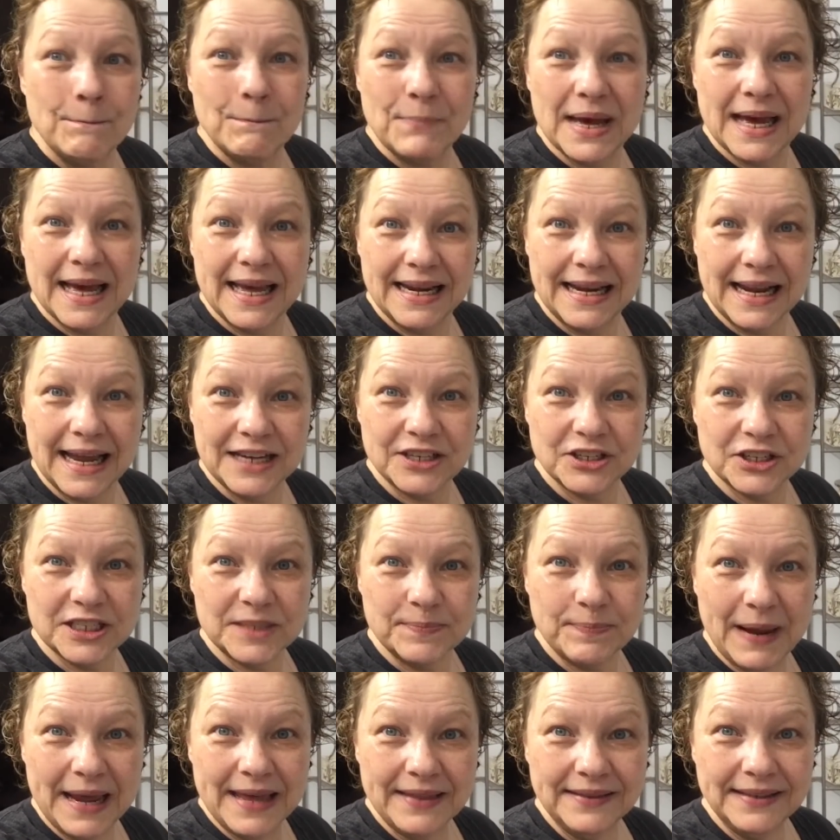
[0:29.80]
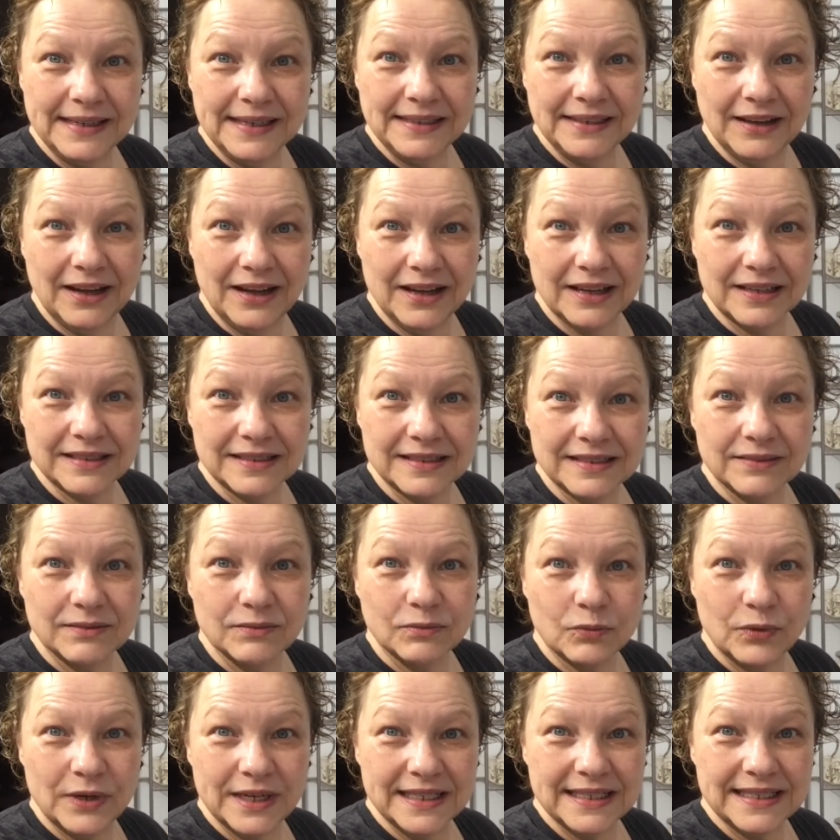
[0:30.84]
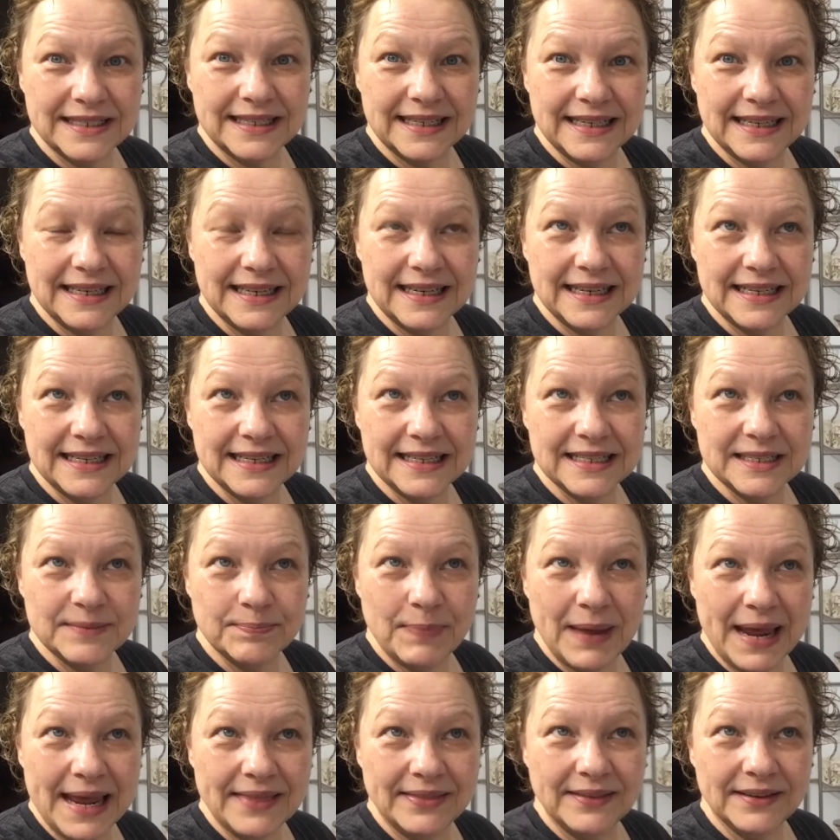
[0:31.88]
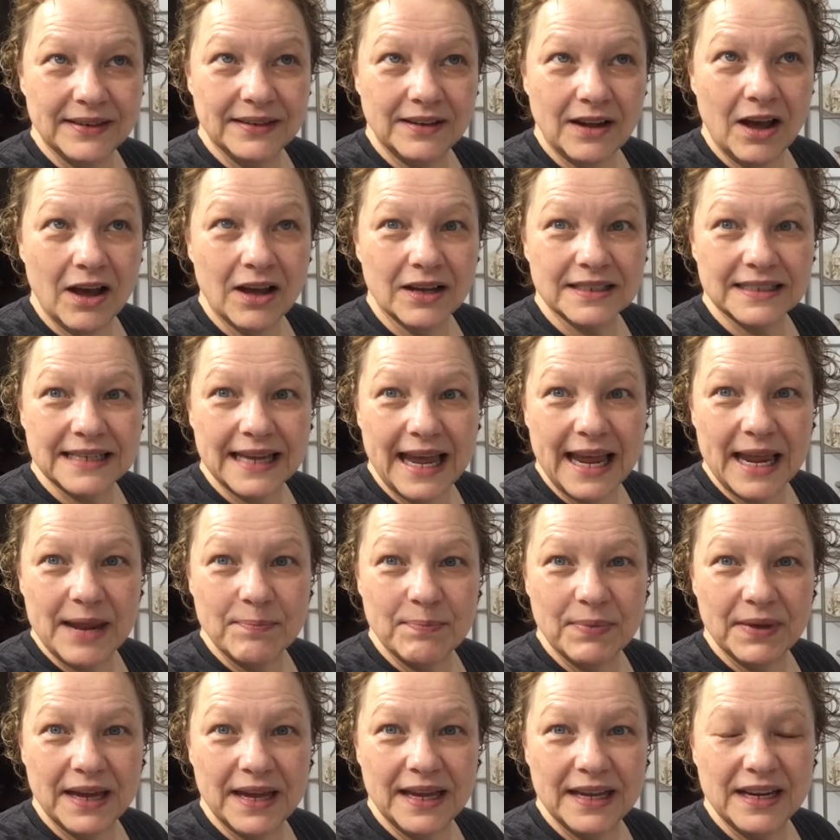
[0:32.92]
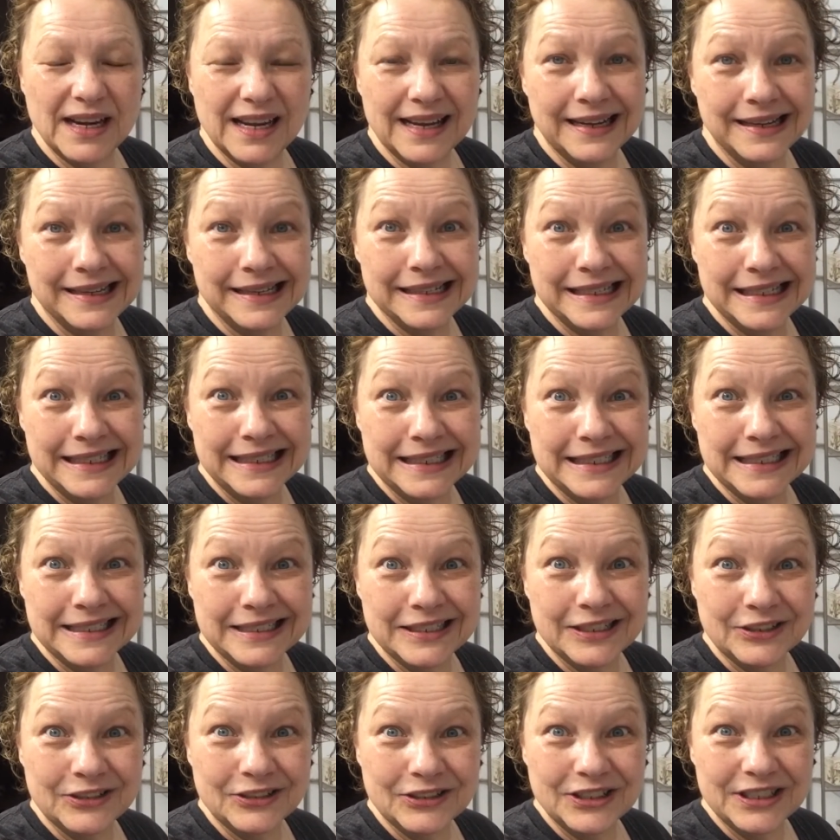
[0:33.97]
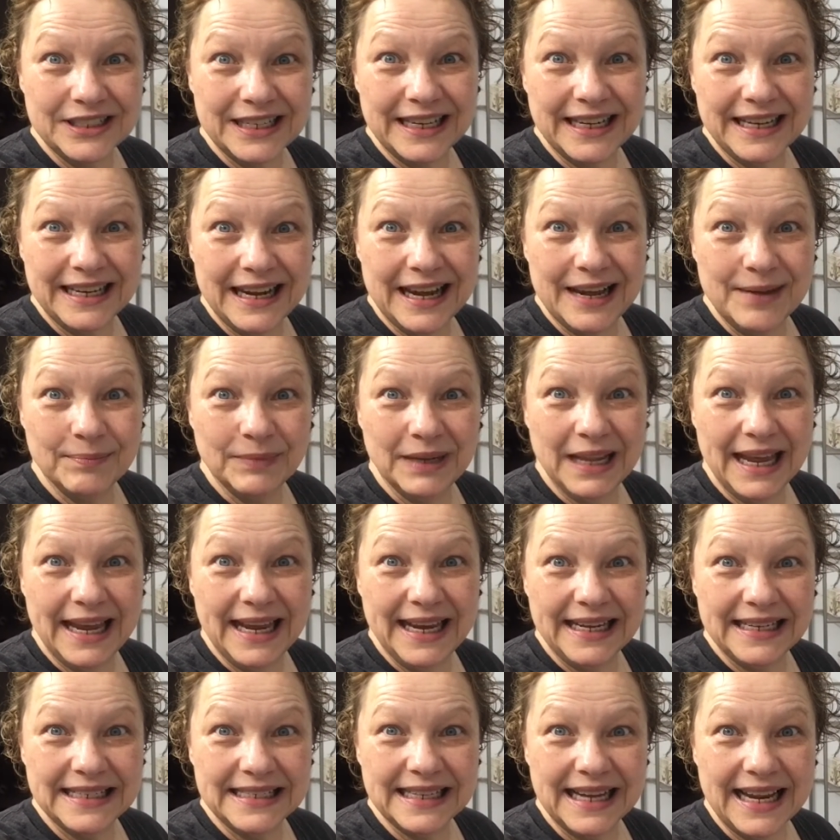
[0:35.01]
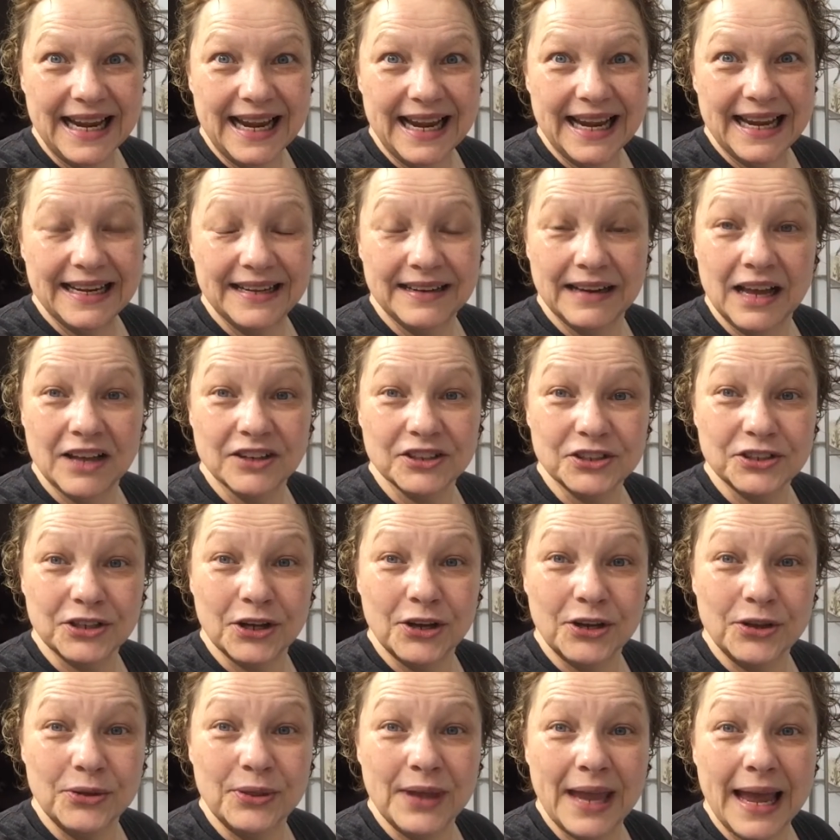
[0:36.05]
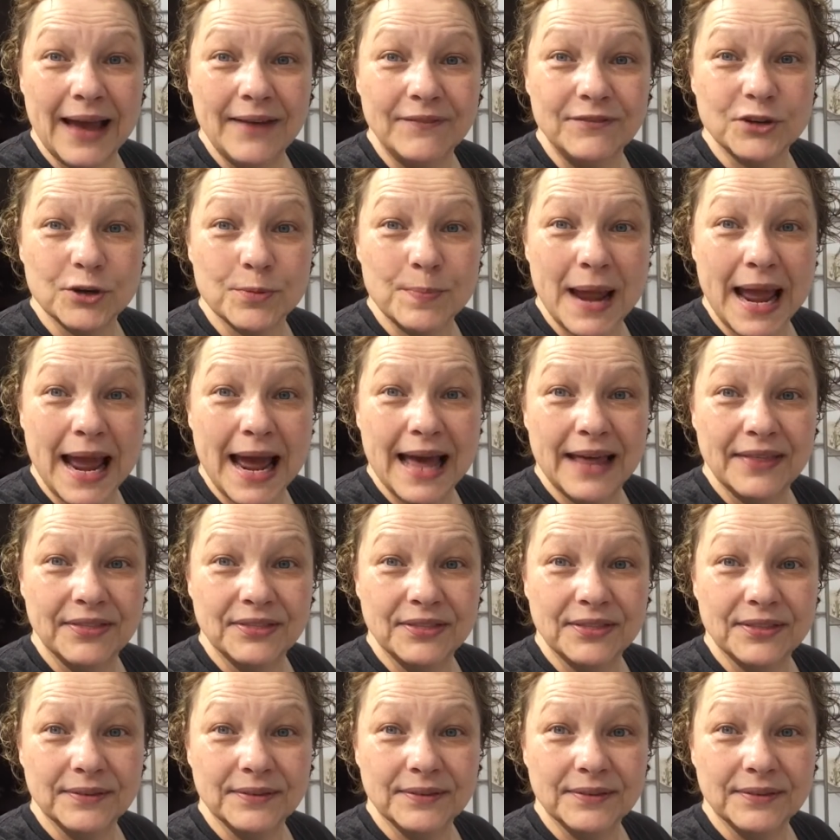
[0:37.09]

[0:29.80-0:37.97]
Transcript: But I just bathed the dogs. Wednesday is bathed the dog day, but uh, it's Thursday. I'm late. And I'll show you the aftermath.